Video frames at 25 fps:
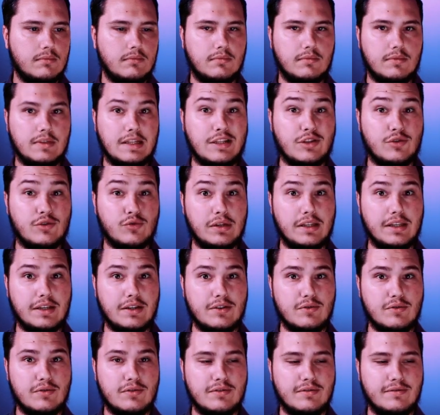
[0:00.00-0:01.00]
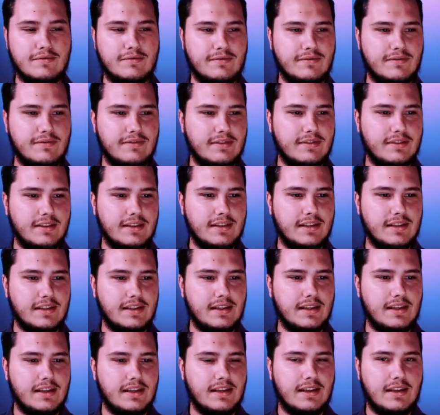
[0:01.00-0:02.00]
It's really cool.
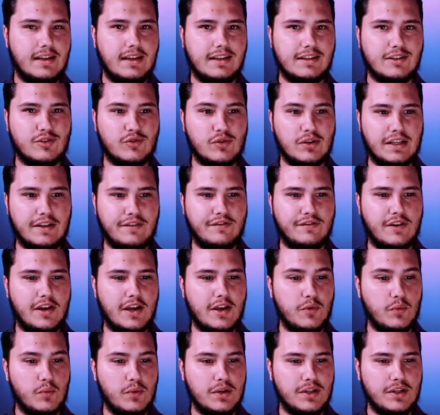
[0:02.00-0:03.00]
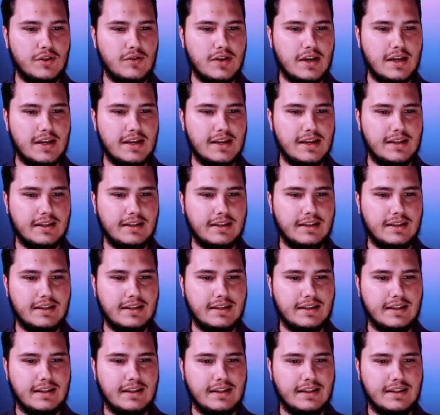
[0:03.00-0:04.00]
It's really fun when you
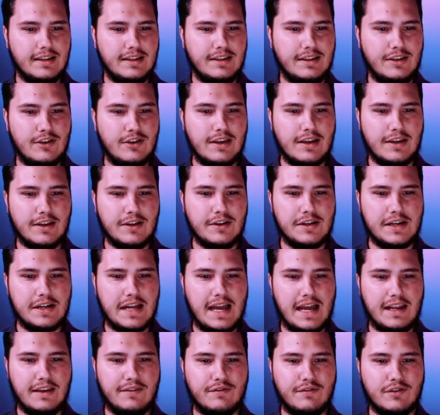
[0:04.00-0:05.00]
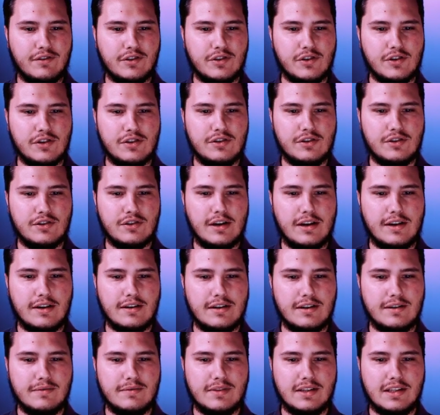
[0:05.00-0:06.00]
get good at it for certain
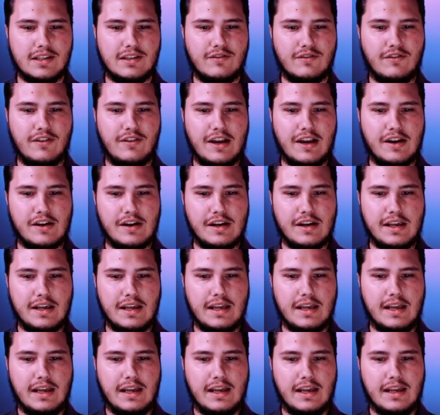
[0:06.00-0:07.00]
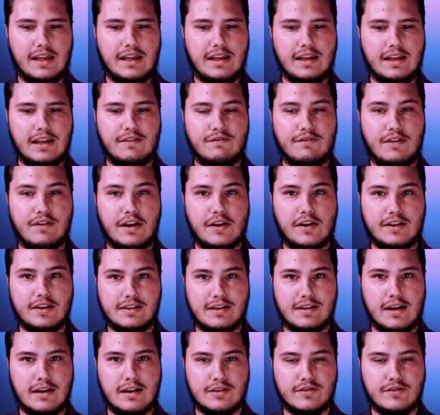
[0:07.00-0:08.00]
trigrams. It's very, very
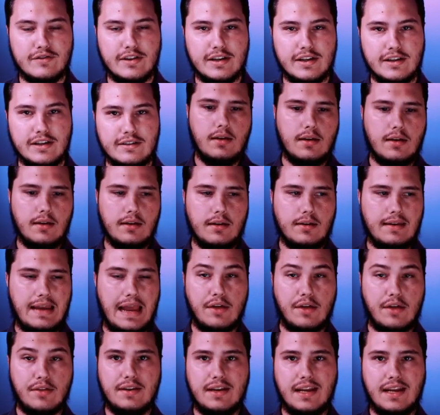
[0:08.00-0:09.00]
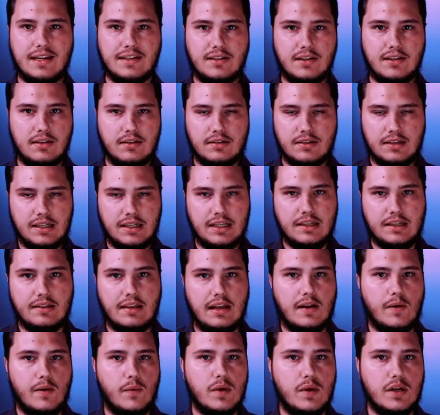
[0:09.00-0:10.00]
satisfying. Now the next technique that
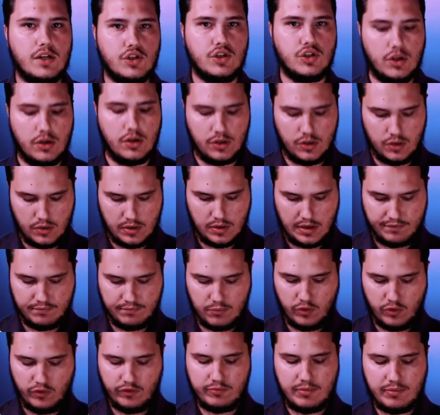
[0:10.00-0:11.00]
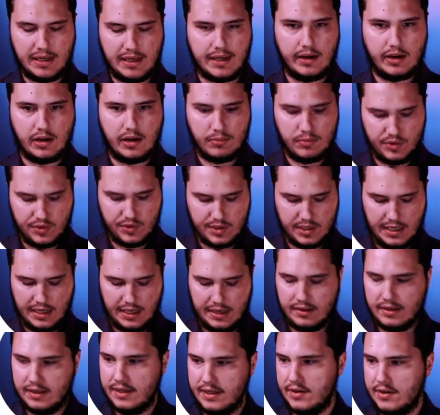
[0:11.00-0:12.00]
I want to show you, I've moved my camera
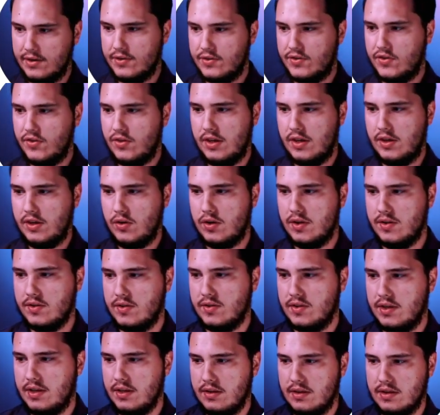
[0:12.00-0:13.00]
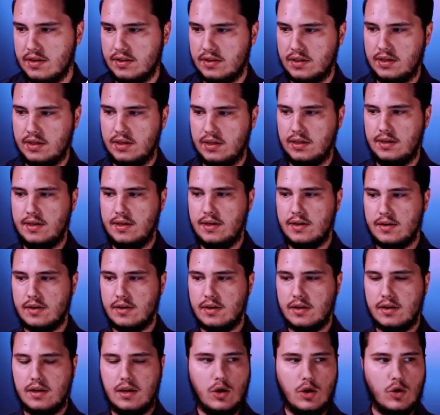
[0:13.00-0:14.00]
slightly here so that you can see this key here,
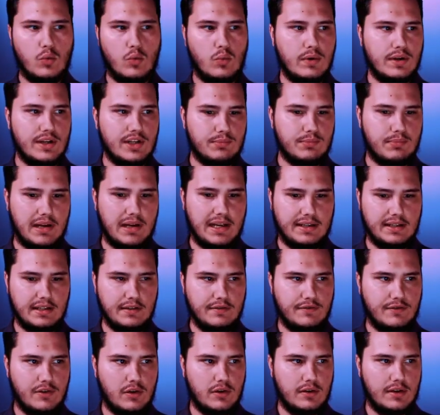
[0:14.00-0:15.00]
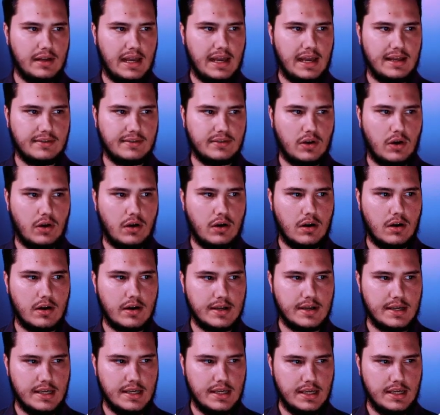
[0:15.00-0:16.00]
which by default has R,
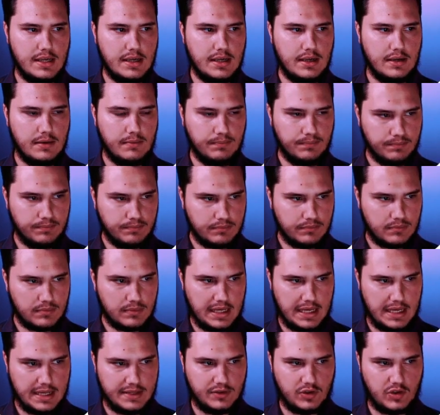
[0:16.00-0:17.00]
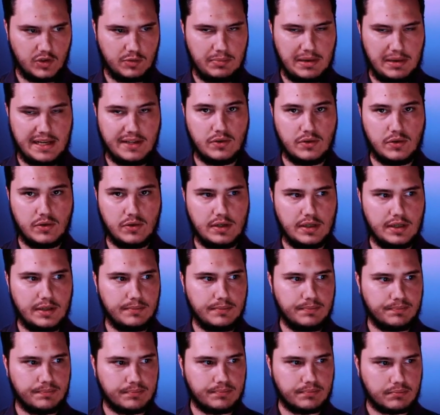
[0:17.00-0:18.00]
E, and space on it.
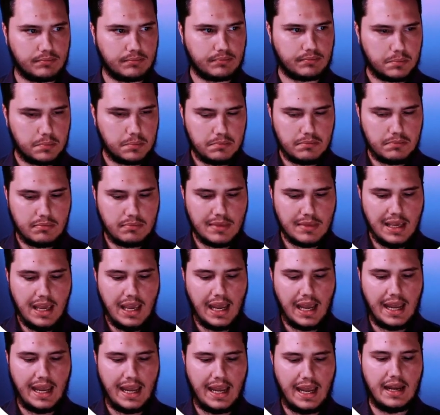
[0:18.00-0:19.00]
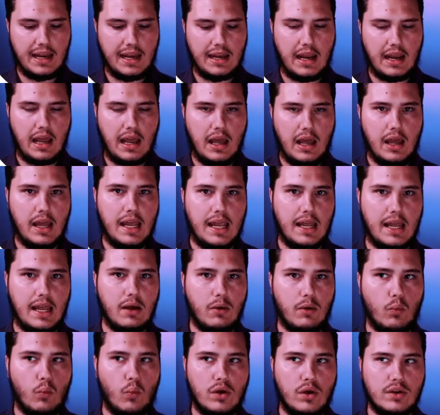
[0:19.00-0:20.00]

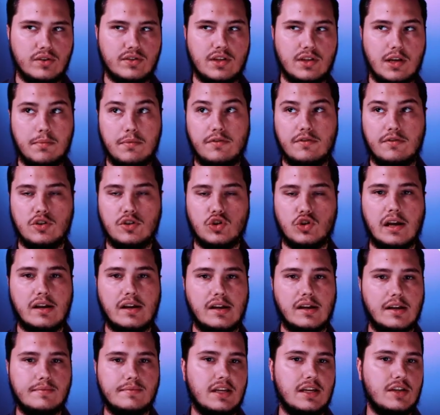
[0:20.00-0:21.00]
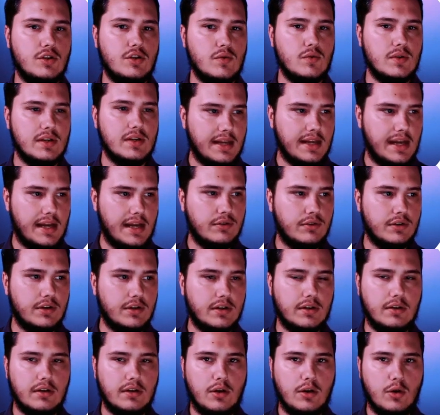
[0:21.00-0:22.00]
And some of the trigrams that you
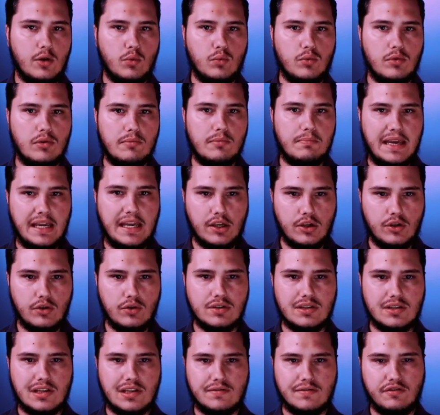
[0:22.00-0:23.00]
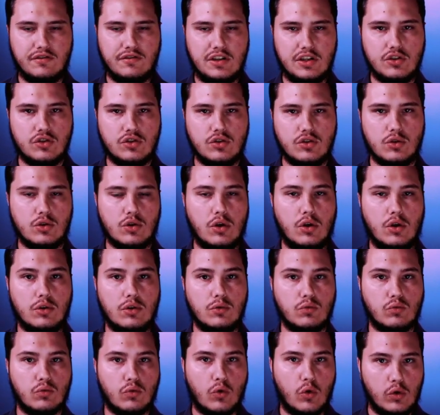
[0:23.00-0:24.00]
encounter will make use of a feature called
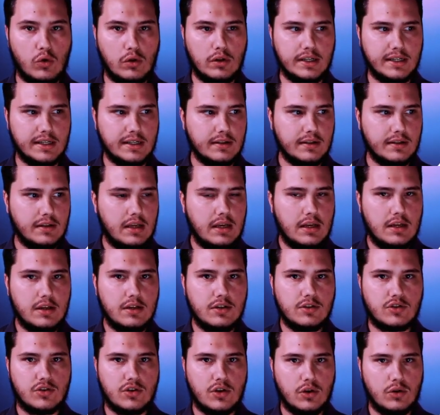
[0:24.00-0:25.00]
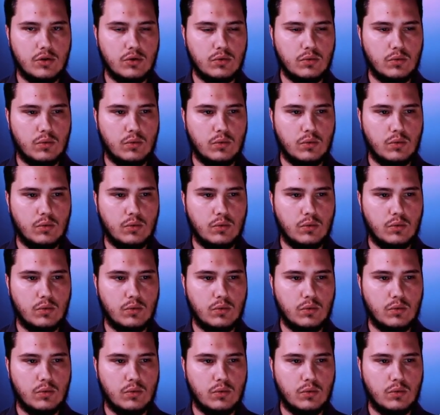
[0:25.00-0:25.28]
rolling. So